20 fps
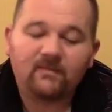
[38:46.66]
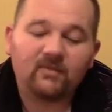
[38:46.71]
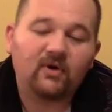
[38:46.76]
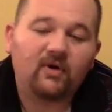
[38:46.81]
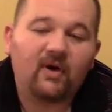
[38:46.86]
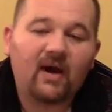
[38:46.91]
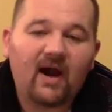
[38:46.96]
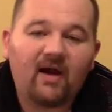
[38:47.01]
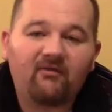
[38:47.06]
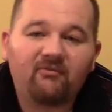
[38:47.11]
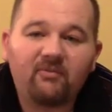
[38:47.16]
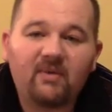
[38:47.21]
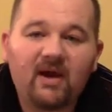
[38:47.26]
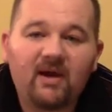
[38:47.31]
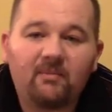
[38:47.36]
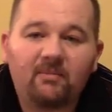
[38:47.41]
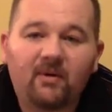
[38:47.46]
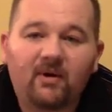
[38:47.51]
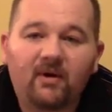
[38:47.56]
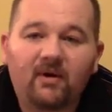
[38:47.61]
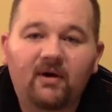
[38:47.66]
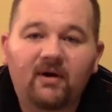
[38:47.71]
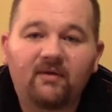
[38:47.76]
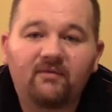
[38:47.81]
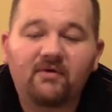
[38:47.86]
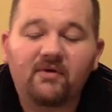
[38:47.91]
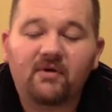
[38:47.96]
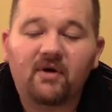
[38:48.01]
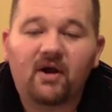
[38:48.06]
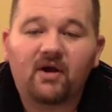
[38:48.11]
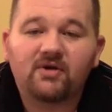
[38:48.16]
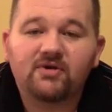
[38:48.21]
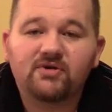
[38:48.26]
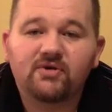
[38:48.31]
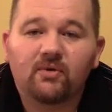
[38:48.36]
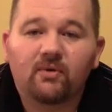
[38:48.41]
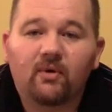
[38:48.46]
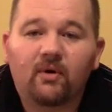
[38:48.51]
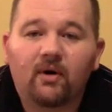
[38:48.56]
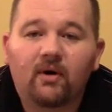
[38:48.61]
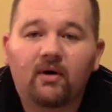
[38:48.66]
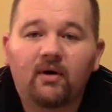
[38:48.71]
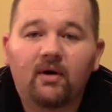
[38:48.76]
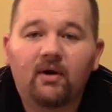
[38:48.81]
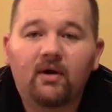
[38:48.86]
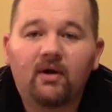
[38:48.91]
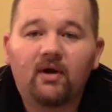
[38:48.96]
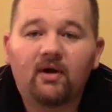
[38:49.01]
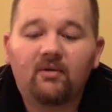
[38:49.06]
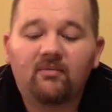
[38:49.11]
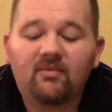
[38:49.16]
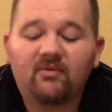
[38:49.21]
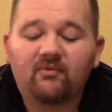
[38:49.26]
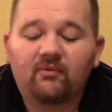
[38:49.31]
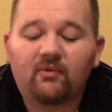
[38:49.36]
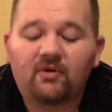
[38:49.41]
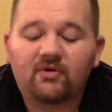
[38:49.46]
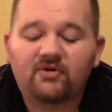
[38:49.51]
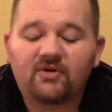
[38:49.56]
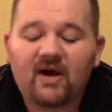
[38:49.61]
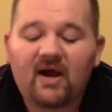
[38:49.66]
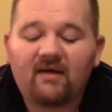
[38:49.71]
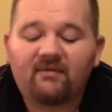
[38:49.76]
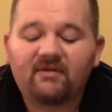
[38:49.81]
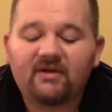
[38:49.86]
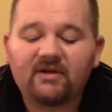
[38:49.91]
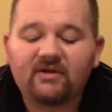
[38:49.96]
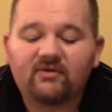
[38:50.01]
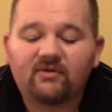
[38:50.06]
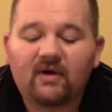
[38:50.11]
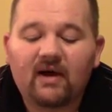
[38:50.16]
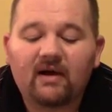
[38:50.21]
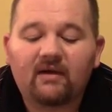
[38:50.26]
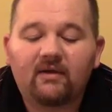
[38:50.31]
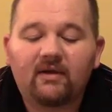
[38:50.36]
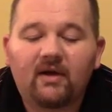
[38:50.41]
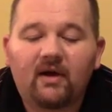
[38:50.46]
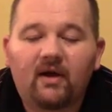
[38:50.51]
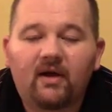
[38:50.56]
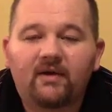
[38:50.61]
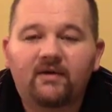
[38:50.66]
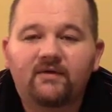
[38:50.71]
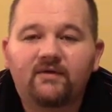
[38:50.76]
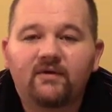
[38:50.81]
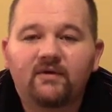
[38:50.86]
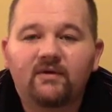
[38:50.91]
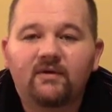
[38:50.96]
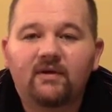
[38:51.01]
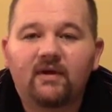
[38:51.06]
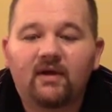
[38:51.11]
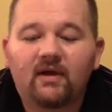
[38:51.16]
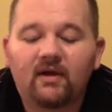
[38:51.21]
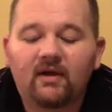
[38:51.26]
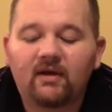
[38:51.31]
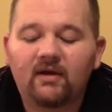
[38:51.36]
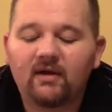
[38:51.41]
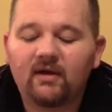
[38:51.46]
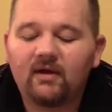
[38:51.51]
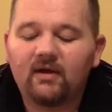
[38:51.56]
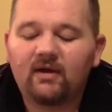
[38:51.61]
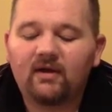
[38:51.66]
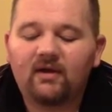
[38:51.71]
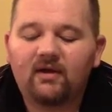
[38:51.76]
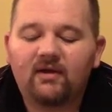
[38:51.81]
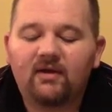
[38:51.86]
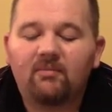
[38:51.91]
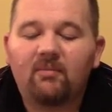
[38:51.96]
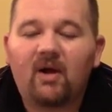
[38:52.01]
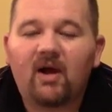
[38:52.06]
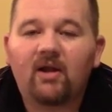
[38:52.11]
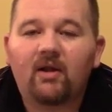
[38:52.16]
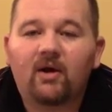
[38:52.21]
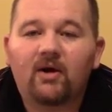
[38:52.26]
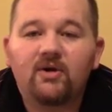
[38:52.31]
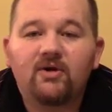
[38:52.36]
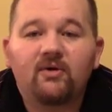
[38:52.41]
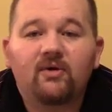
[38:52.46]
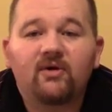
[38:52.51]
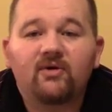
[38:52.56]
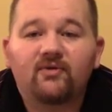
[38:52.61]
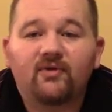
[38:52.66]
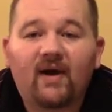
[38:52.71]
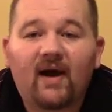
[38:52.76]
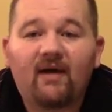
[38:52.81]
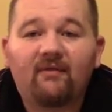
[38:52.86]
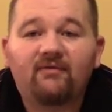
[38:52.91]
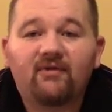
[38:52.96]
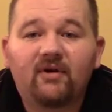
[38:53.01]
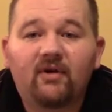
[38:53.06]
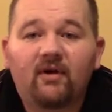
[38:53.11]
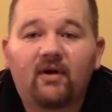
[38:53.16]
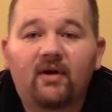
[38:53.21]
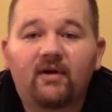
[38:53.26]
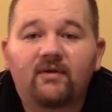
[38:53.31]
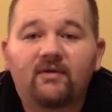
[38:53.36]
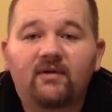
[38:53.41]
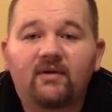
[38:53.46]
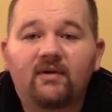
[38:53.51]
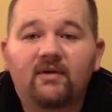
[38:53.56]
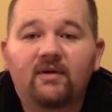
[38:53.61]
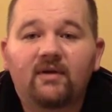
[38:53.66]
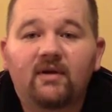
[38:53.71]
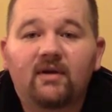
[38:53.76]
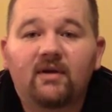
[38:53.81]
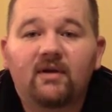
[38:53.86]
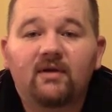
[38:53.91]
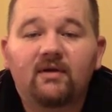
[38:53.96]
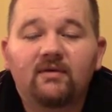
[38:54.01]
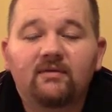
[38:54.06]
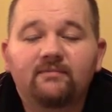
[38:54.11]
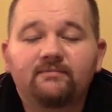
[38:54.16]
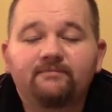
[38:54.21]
graph paper, and if you're not sure before drafting directly onto the Mylar, you can draft it onto the